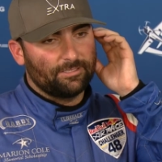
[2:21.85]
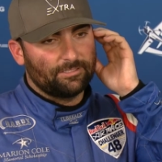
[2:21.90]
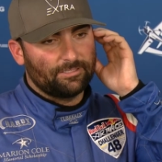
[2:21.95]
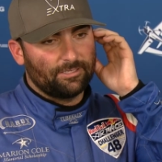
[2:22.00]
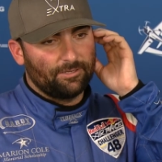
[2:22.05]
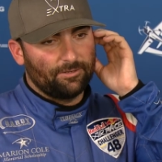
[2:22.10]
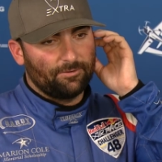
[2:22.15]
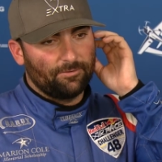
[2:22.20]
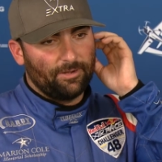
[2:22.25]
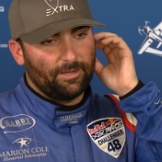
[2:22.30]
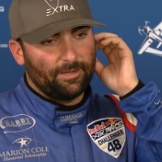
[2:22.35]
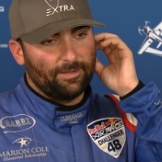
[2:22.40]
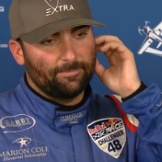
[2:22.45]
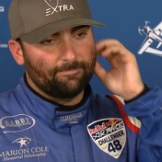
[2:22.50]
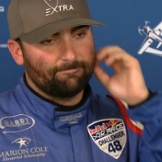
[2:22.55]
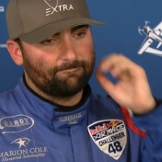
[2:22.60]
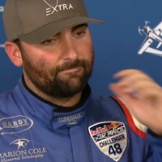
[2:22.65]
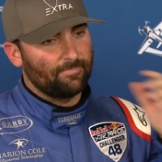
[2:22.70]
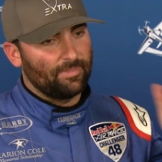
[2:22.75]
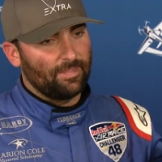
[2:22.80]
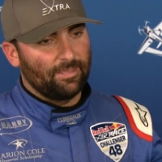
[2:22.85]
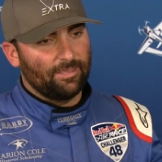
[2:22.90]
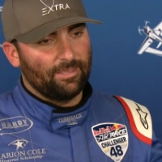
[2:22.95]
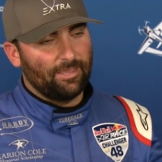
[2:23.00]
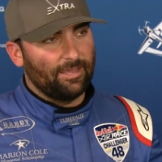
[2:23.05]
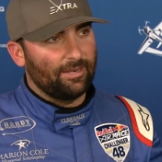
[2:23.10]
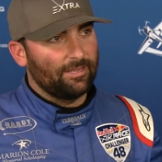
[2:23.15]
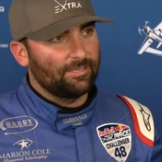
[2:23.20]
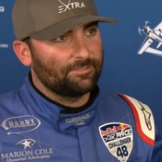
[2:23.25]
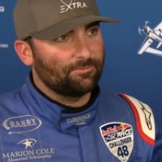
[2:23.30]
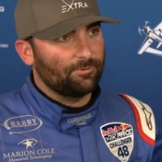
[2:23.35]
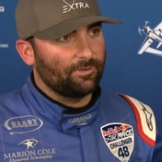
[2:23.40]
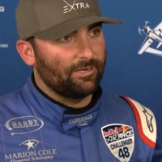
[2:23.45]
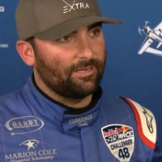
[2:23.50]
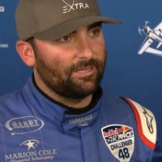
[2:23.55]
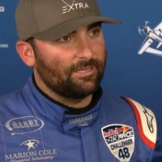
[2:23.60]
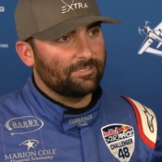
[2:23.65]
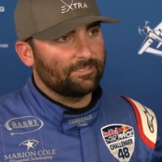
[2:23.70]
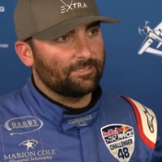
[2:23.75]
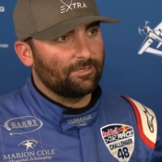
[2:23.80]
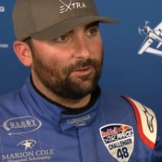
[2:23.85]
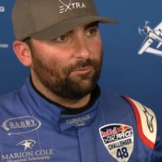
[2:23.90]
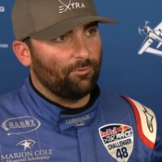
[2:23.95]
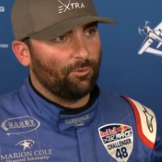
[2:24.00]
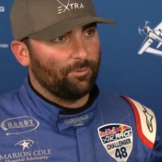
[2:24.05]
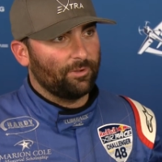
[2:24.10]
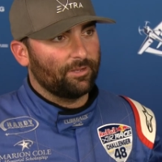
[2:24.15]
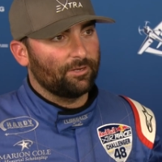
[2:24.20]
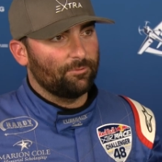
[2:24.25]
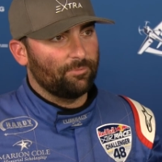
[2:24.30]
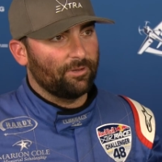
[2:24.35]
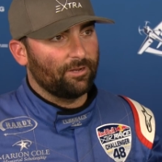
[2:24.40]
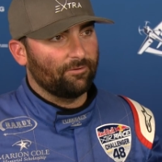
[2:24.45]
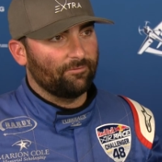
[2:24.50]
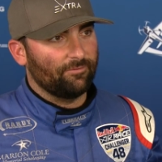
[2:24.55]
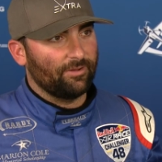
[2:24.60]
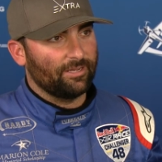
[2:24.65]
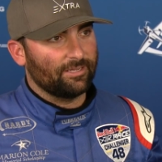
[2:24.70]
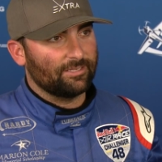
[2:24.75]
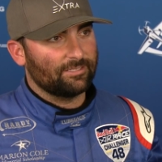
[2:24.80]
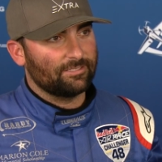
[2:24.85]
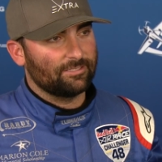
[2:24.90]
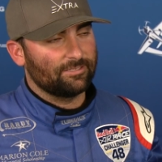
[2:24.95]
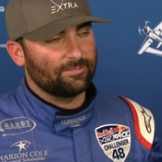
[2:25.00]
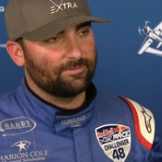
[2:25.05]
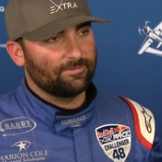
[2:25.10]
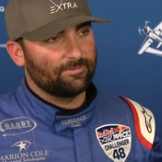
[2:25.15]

So um, yeah, it is what it is, and hopefully we can do better in Vegas.